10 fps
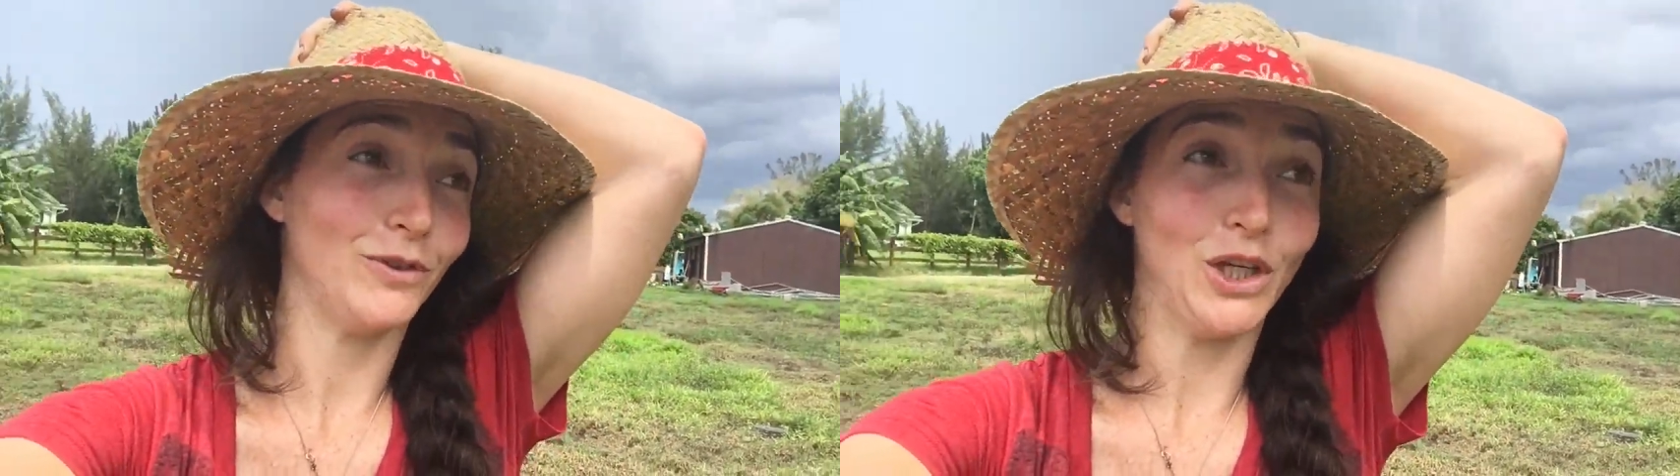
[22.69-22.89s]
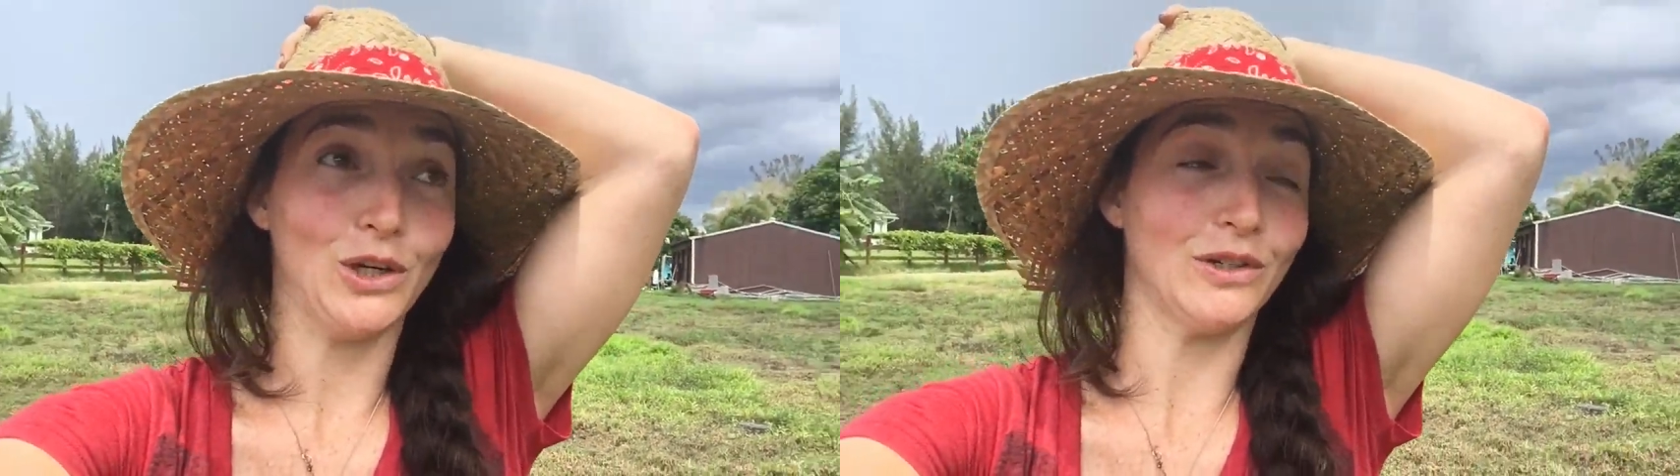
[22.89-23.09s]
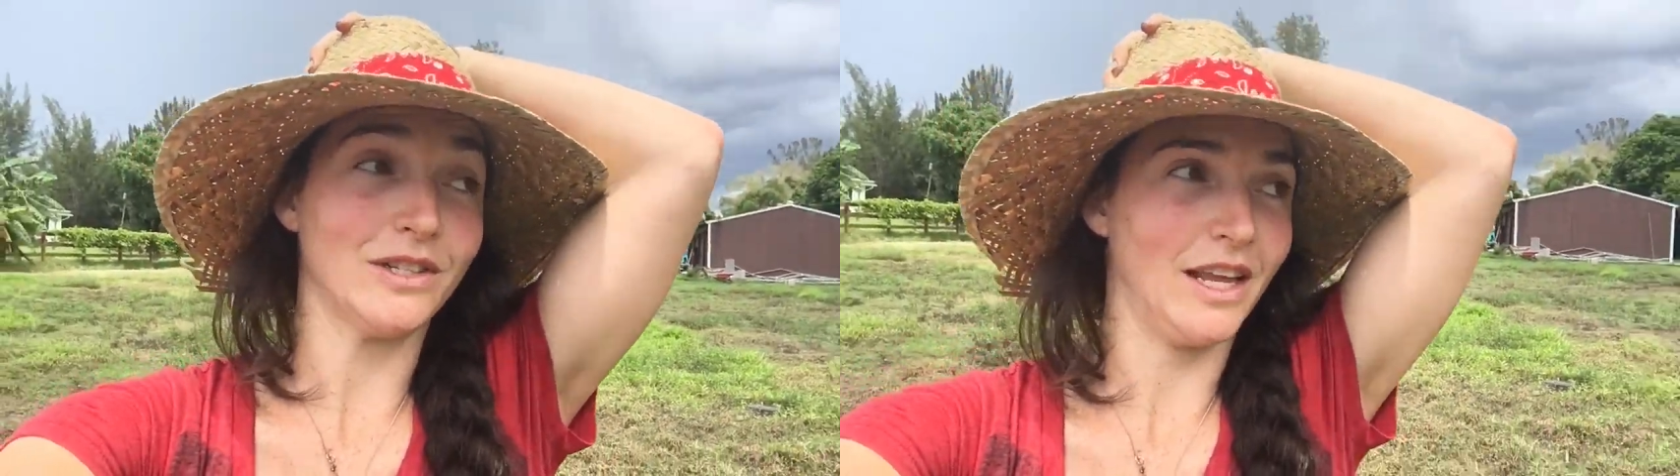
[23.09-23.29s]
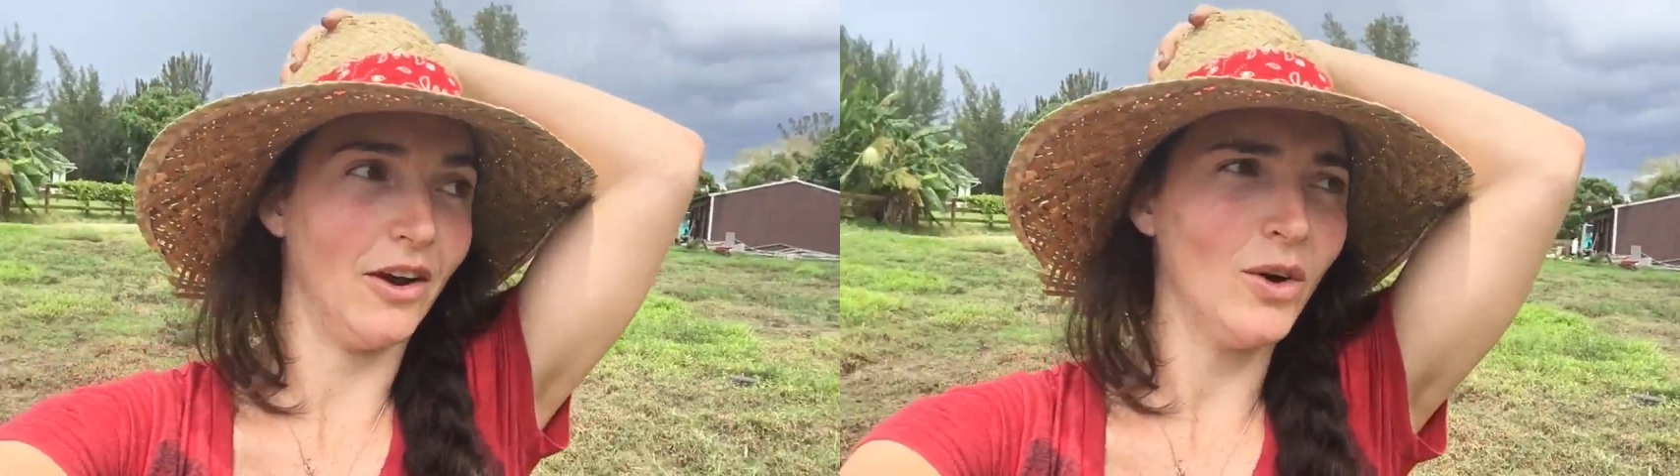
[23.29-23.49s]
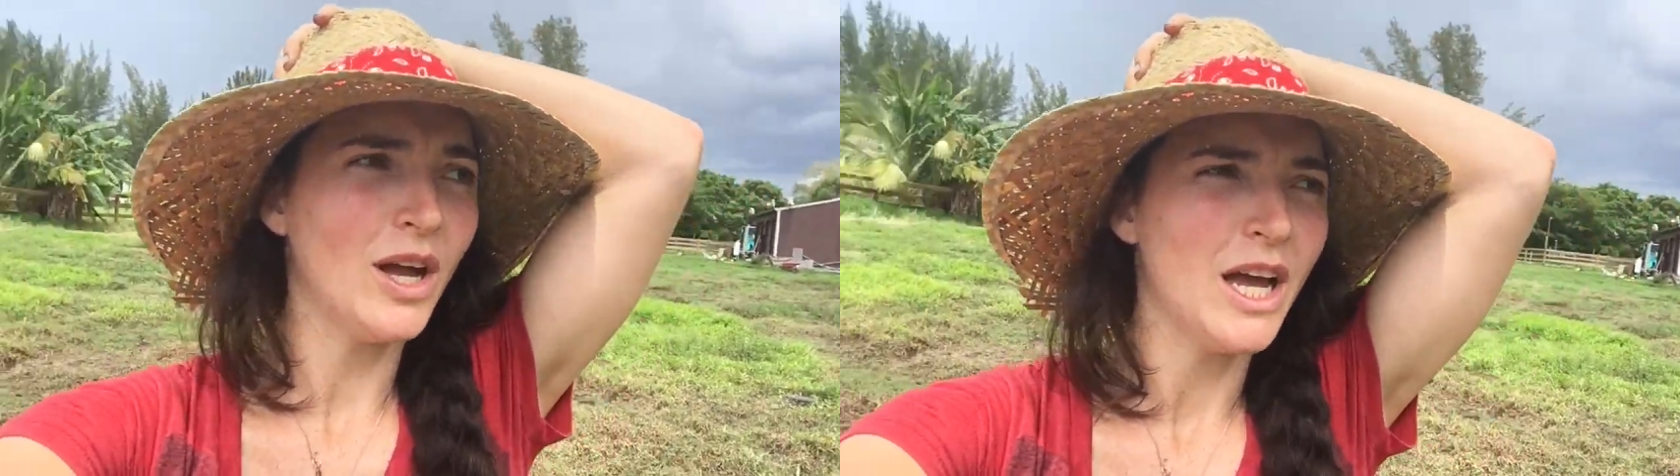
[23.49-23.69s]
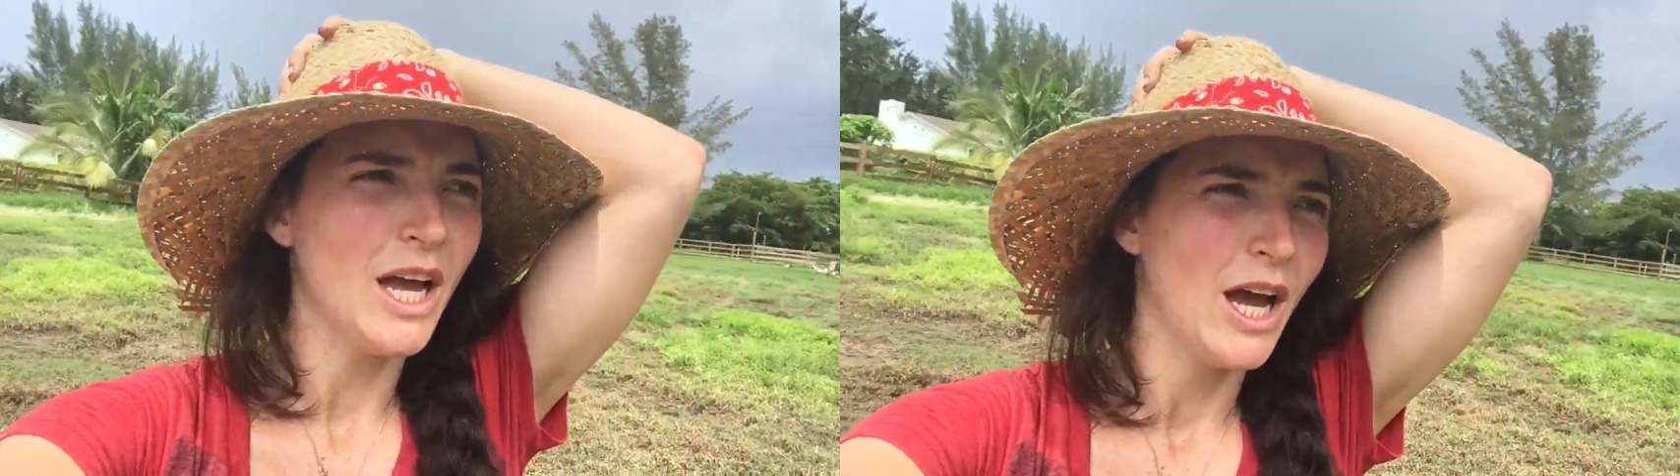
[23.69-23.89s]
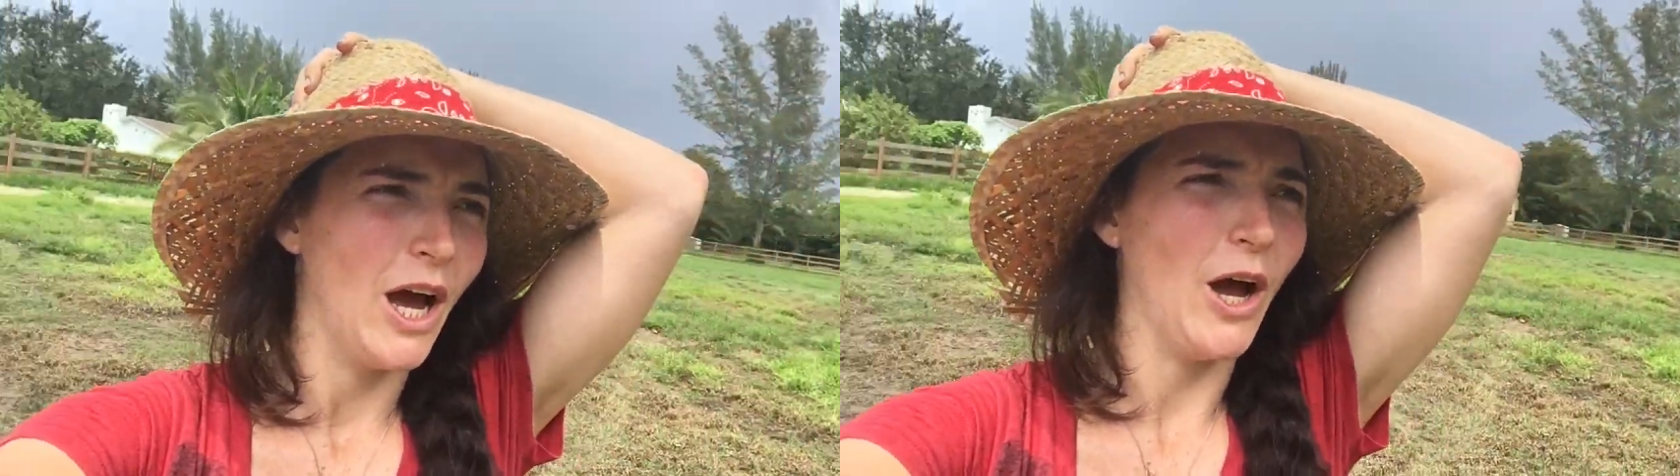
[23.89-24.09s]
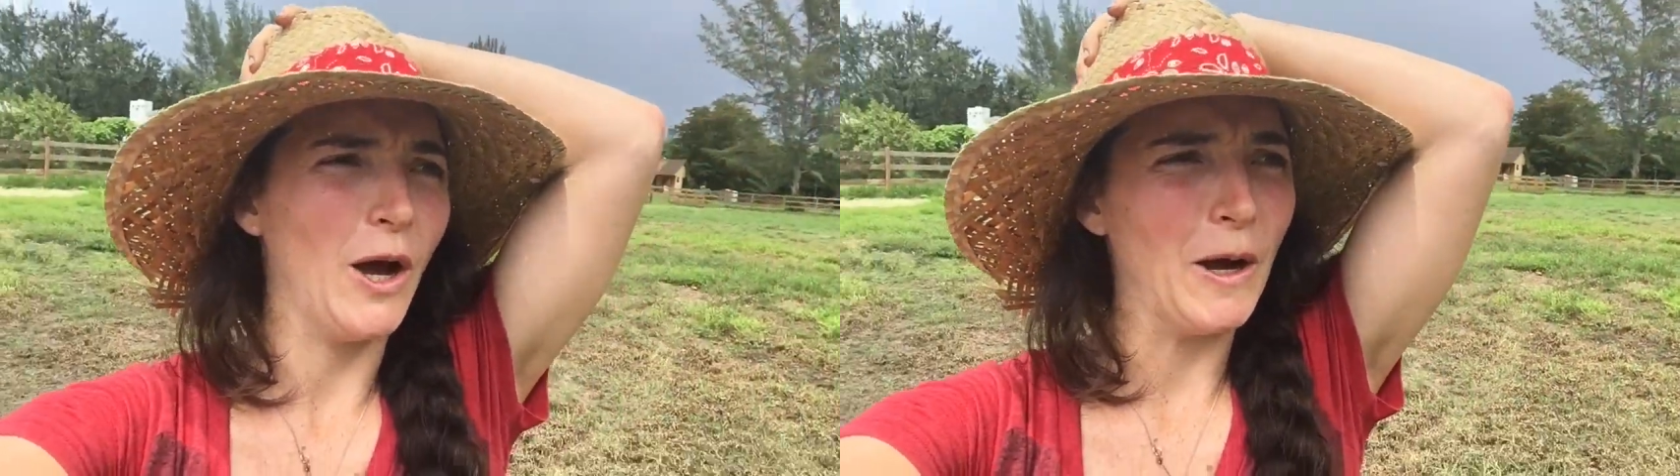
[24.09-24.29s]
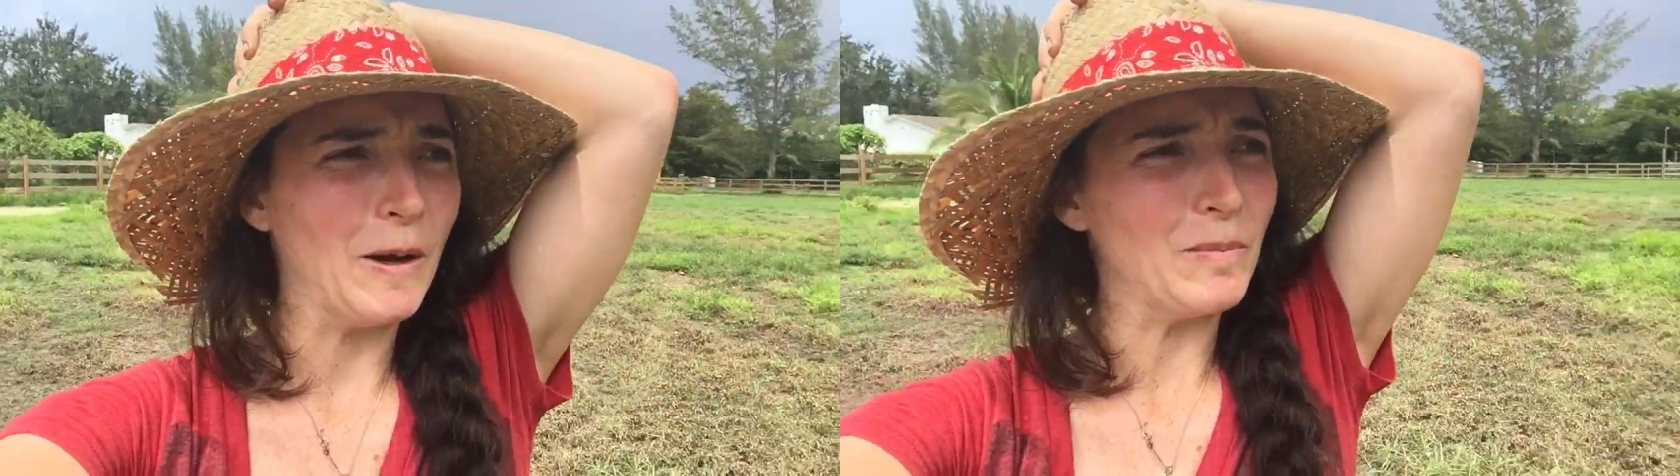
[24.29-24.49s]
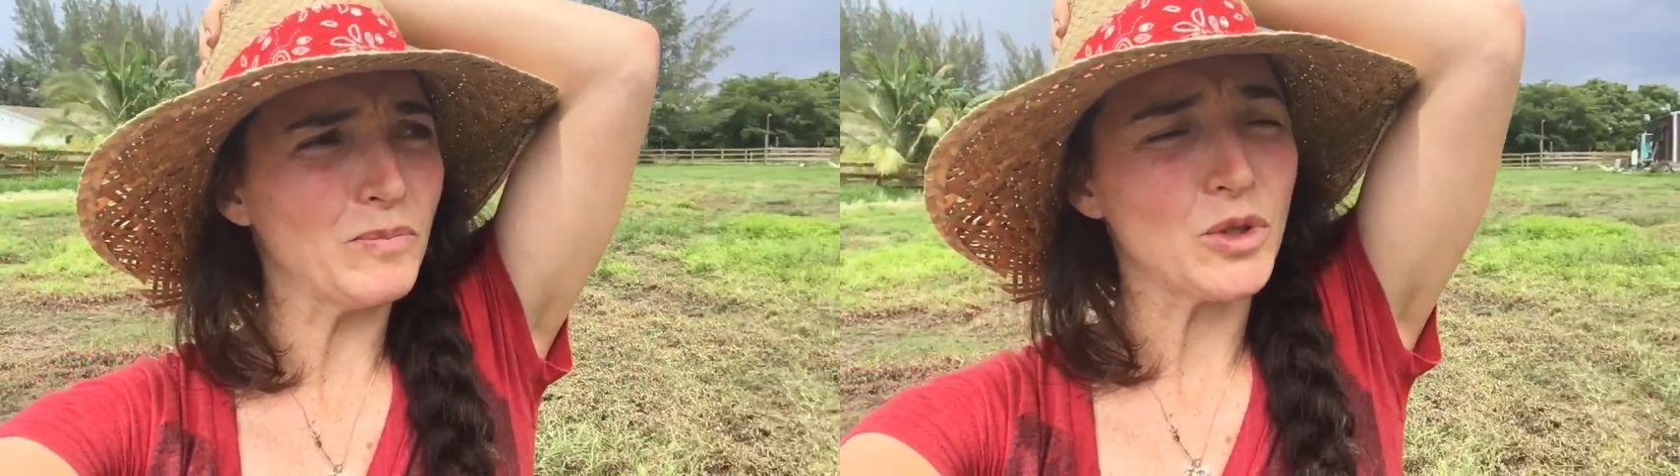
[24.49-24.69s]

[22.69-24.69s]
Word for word: years now um,